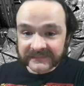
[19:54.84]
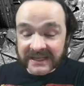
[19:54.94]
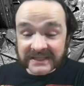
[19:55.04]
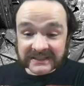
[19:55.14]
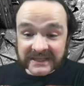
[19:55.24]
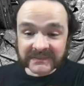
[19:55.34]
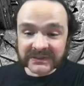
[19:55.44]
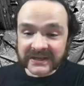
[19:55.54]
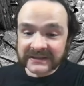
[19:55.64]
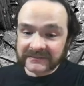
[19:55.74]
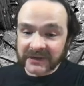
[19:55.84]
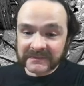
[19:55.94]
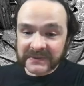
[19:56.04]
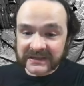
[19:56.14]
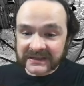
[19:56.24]
It seems like there
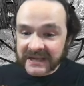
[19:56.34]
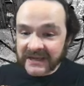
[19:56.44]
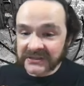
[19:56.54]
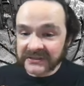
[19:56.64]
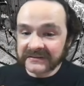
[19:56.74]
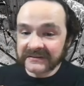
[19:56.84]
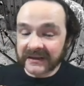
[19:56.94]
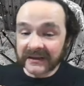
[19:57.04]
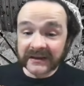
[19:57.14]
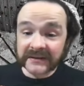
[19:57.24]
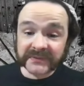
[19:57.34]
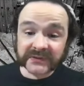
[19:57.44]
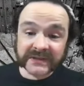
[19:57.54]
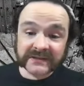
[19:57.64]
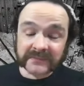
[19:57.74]
might be a connection
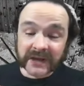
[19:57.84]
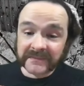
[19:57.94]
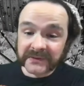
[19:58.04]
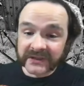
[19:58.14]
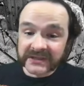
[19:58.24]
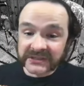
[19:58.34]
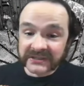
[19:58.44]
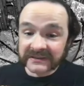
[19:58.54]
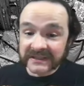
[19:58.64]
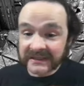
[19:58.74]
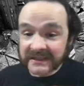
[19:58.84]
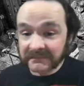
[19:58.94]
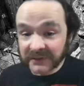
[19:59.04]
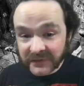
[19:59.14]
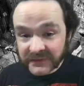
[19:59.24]
between population
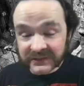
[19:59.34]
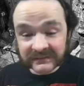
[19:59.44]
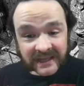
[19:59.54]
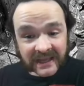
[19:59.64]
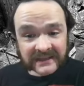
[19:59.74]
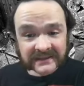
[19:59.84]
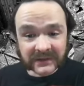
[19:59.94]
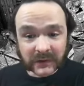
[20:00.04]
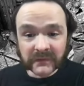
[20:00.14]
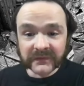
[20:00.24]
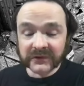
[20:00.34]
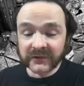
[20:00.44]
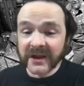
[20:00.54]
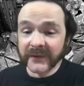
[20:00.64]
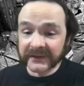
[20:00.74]
implosion and
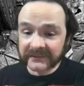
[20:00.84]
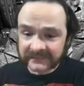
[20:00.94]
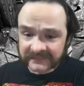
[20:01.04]
overcrowding.